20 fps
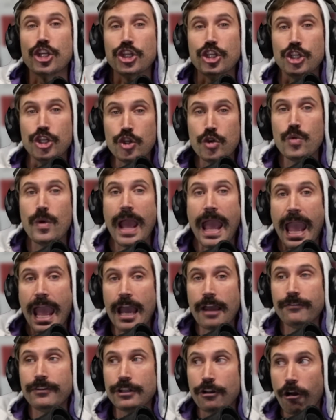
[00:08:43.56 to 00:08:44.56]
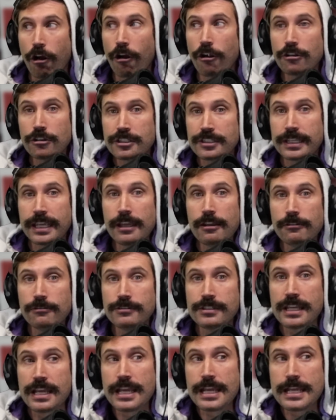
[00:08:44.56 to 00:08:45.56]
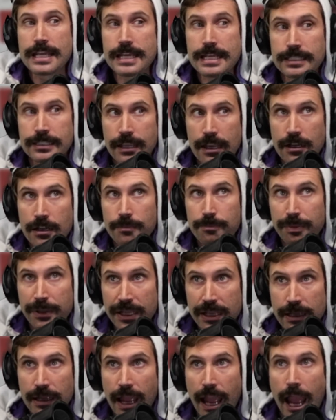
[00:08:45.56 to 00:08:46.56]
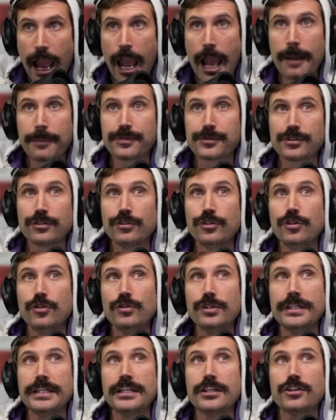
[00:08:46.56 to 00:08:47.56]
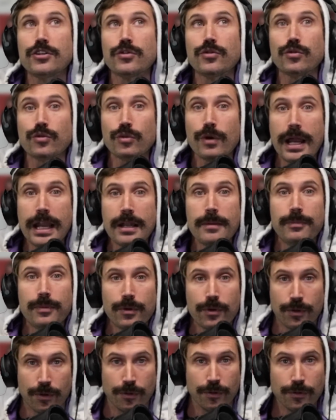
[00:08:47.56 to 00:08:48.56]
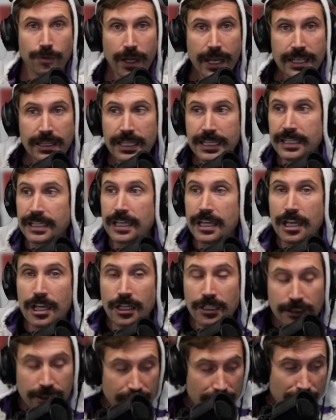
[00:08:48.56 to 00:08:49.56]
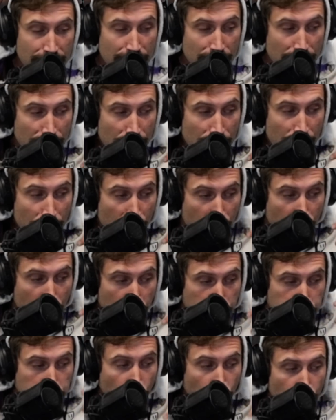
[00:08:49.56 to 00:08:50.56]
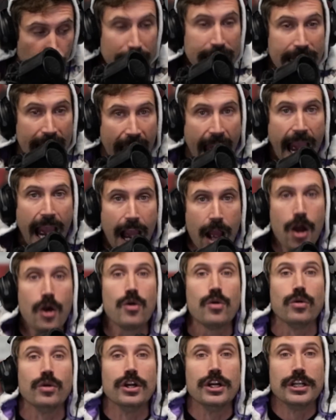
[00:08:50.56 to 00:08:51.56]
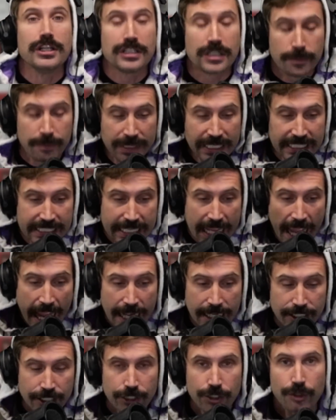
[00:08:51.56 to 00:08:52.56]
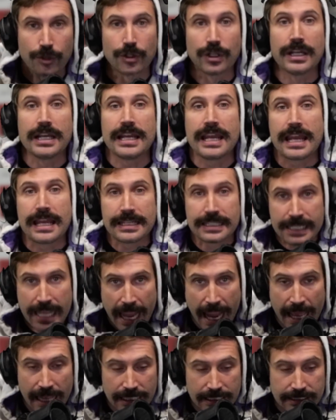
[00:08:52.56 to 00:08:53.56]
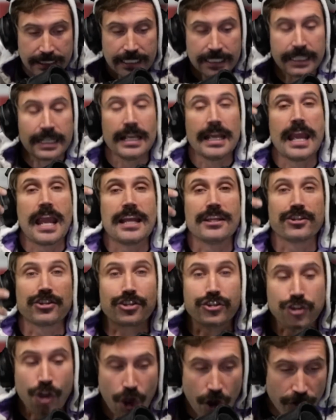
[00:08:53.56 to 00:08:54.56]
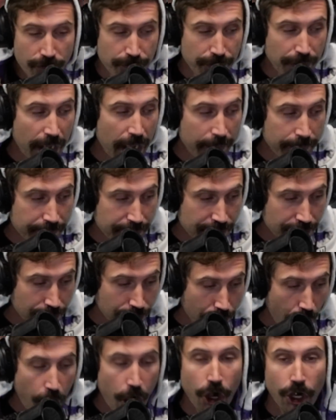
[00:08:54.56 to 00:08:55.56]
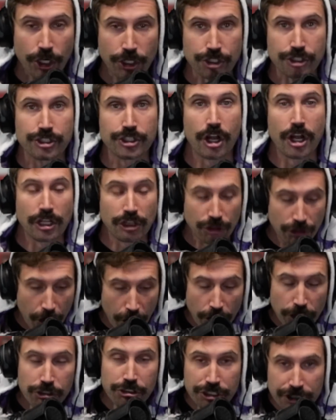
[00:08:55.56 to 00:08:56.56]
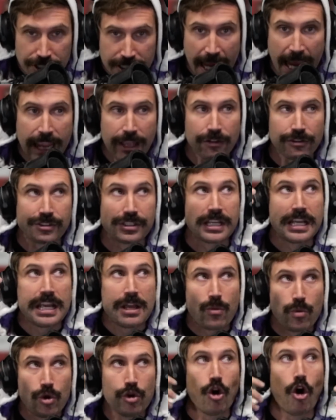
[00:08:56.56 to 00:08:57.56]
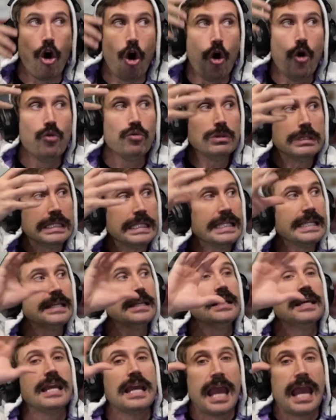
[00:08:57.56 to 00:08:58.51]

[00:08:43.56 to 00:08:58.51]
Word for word: You having hard skills is gonna be absolutely incredible, right? Like learning how to be technical and talented and solve problems large on large scales will only